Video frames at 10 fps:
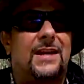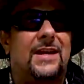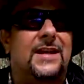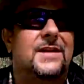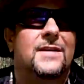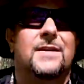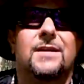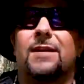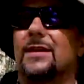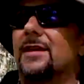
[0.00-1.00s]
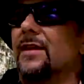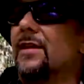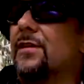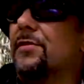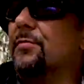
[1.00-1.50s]
and getting
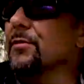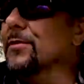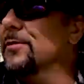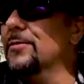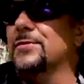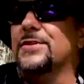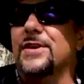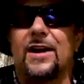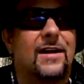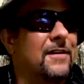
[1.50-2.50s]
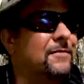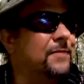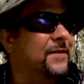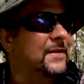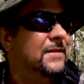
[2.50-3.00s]
through stuff
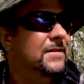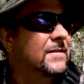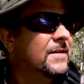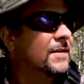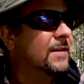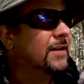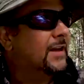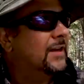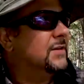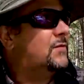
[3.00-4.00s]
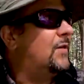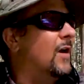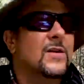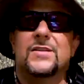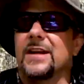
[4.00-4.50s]
and getting as
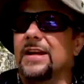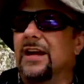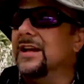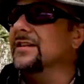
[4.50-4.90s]
far as I can